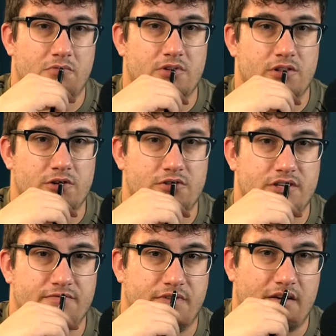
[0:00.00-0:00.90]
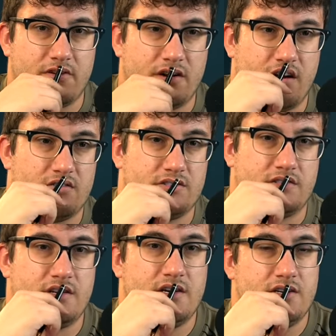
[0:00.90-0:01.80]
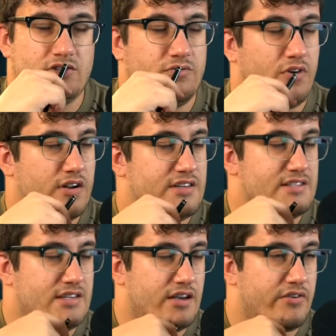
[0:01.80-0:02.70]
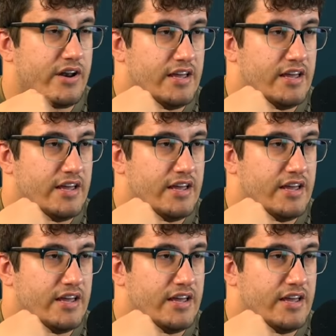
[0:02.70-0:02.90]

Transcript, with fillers: we're yeah. losing five hundred dollars so far this year in